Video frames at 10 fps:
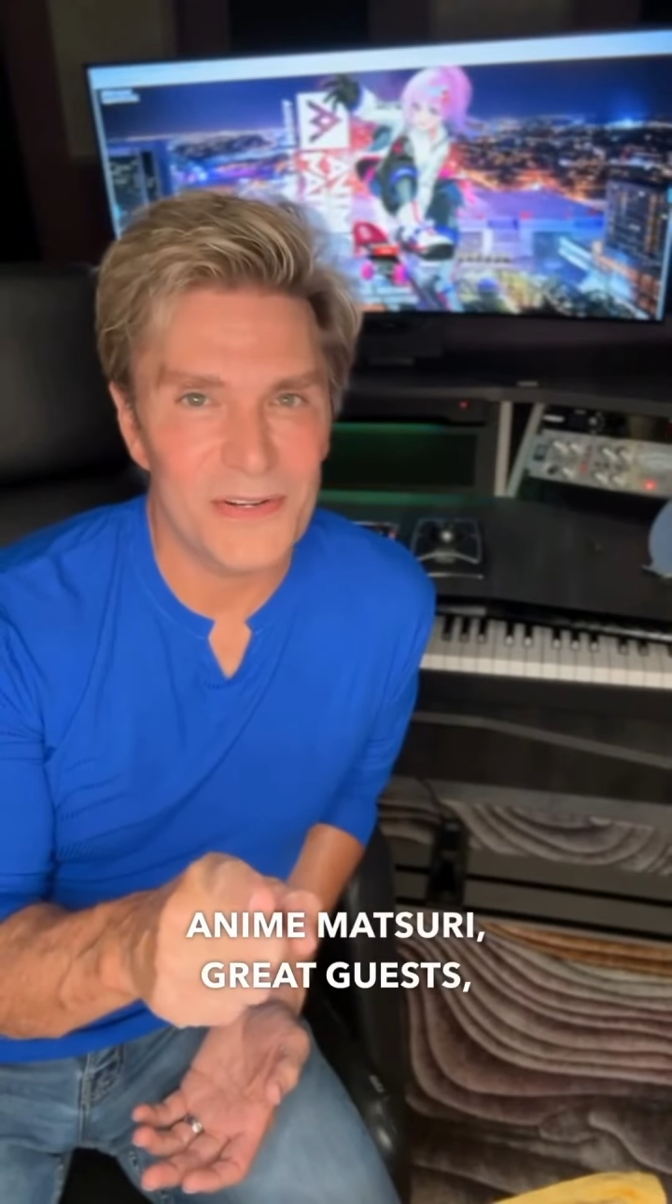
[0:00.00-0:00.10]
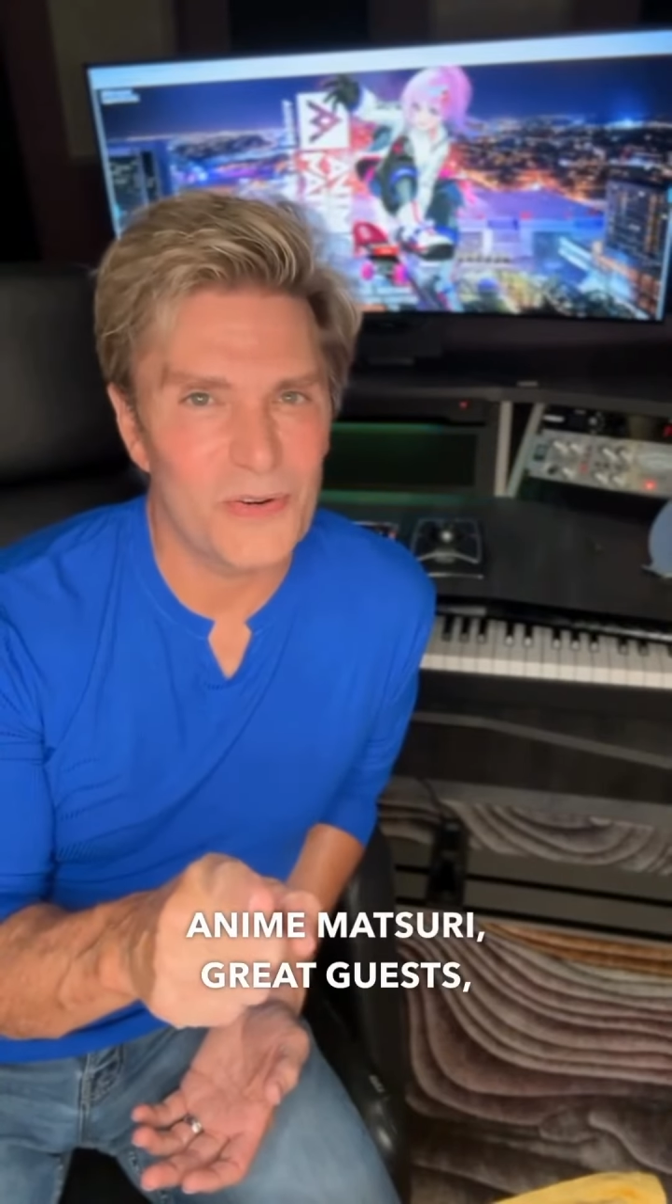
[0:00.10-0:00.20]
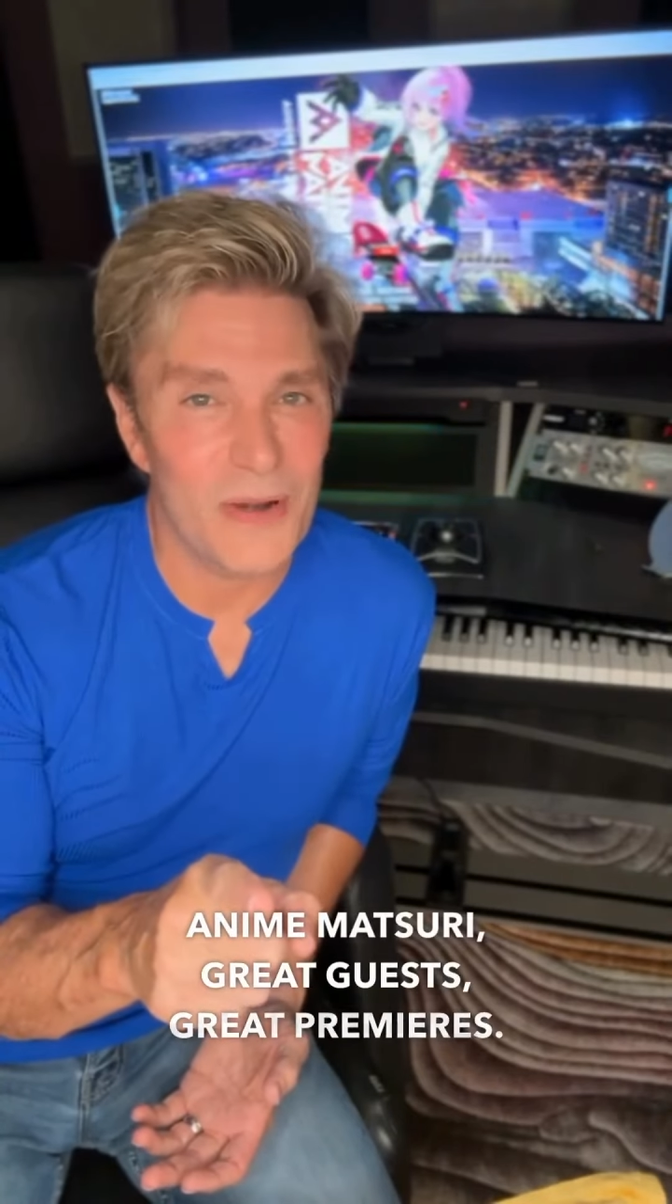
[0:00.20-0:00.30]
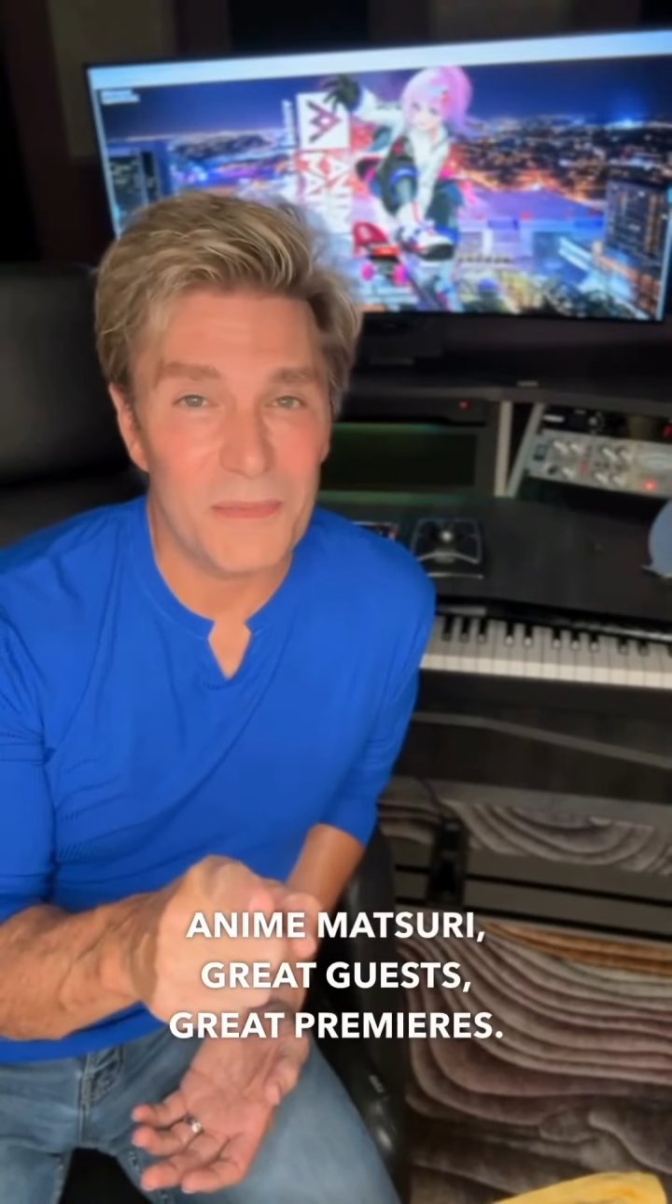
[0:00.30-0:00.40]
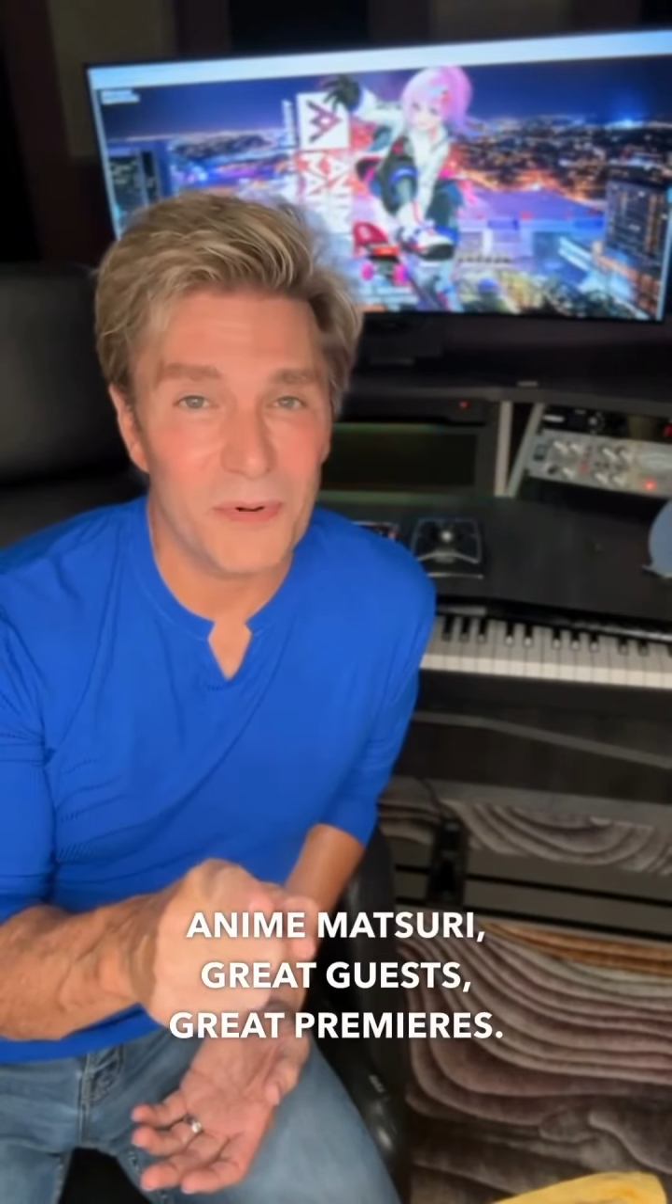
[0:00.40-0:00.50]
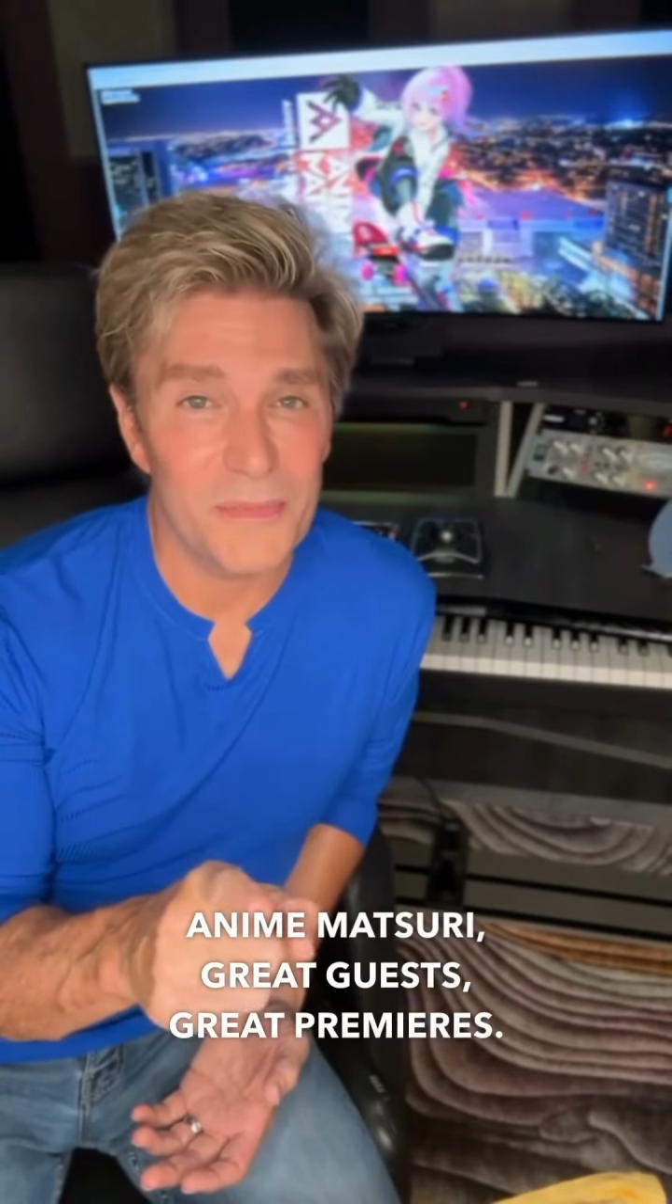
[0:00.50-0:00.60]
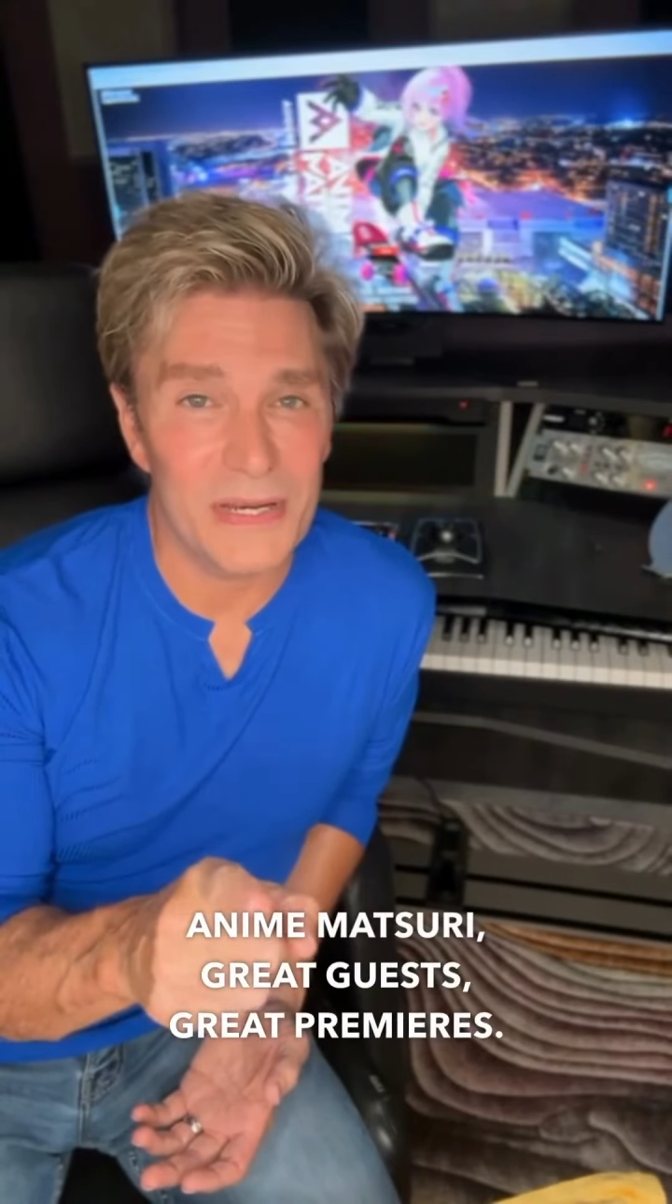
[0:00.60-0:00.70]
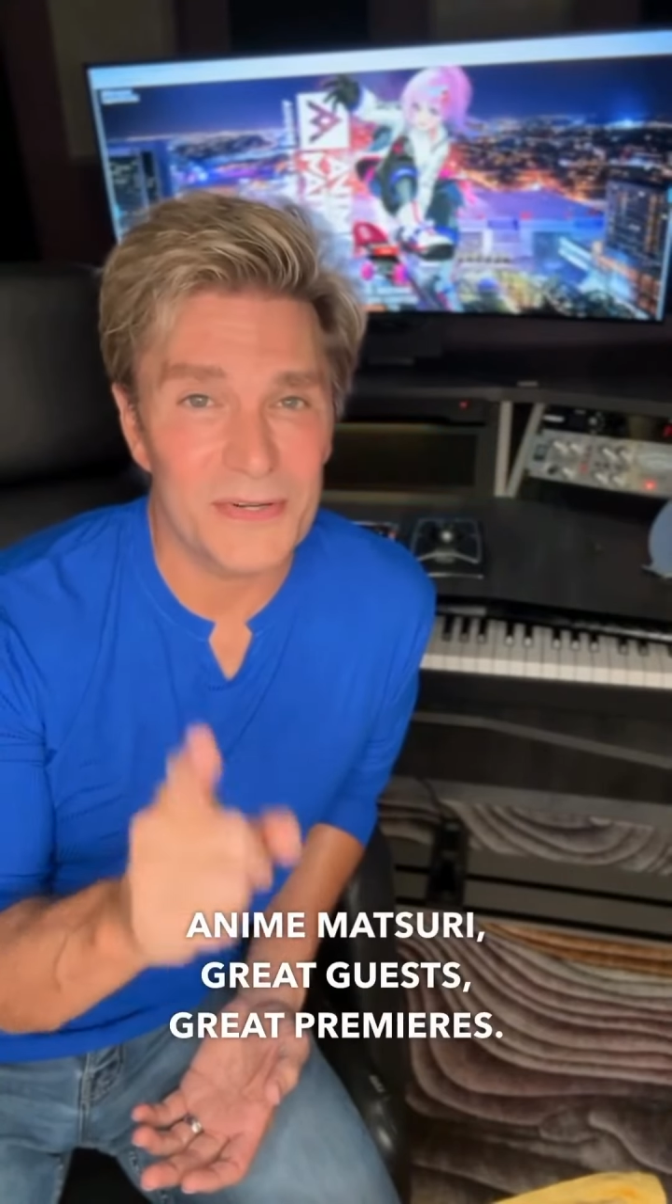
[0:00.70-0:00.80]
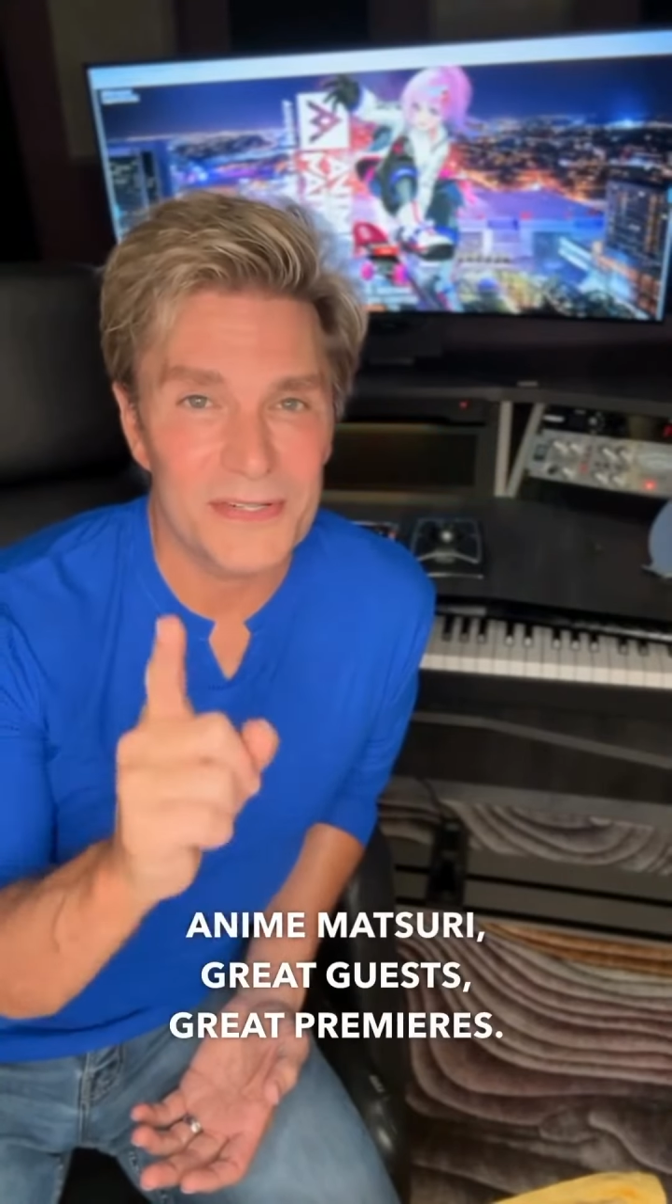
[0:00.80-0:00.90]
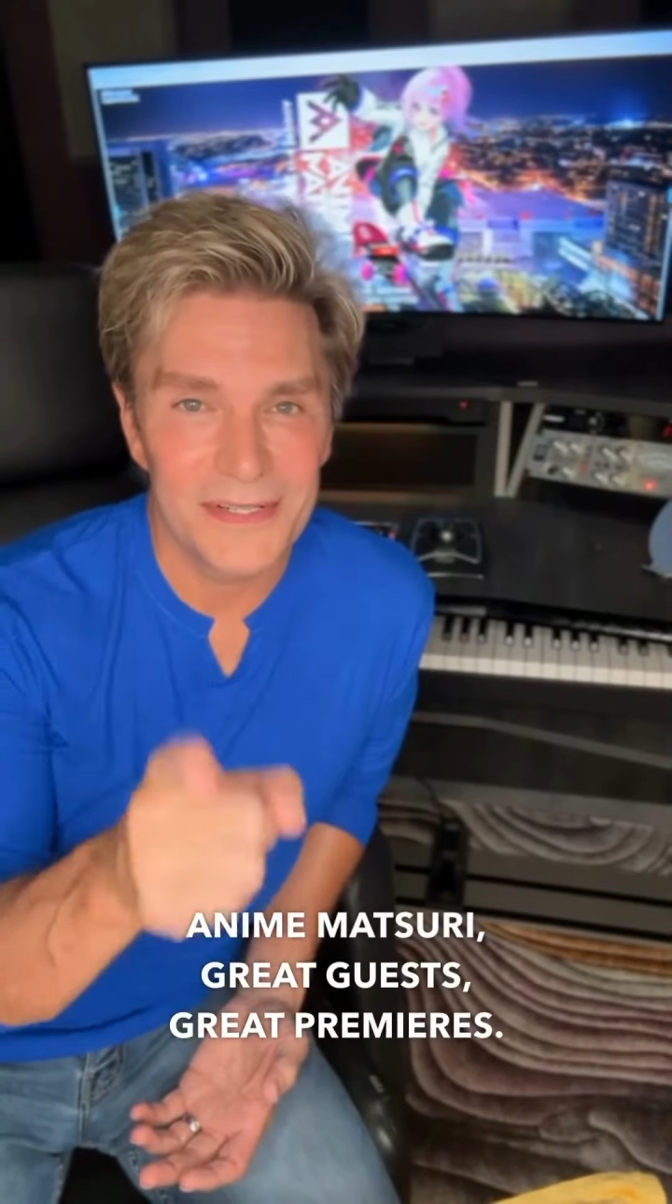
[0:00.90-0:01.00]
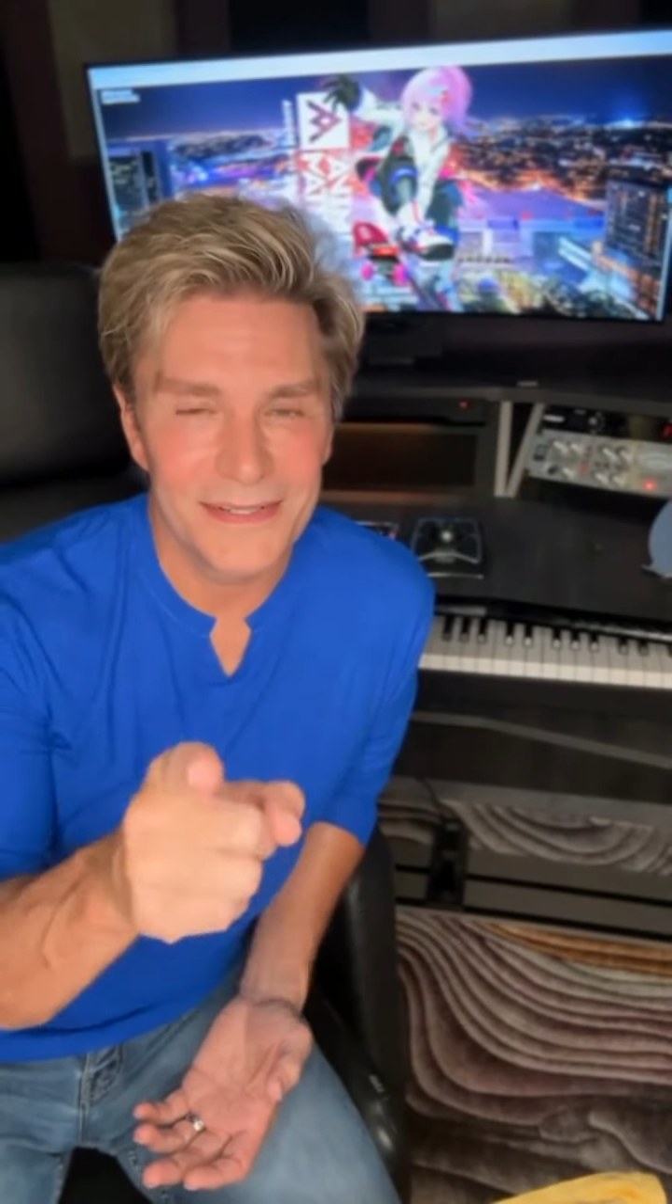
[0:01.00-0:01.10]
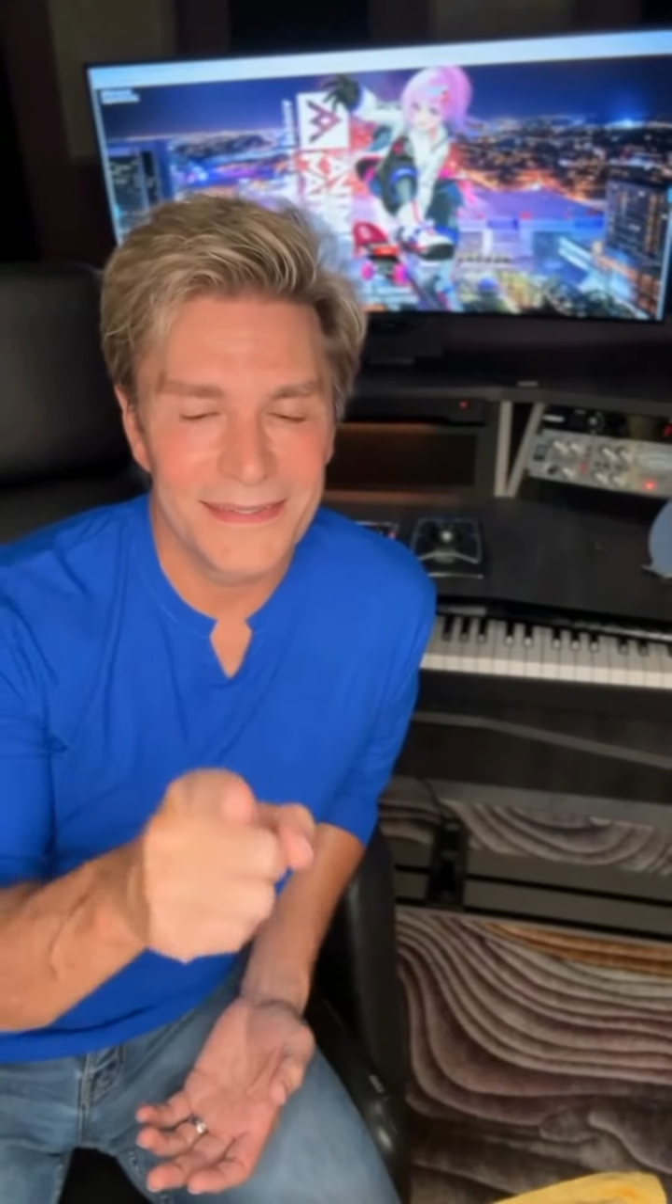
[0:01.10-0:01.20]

great premieres.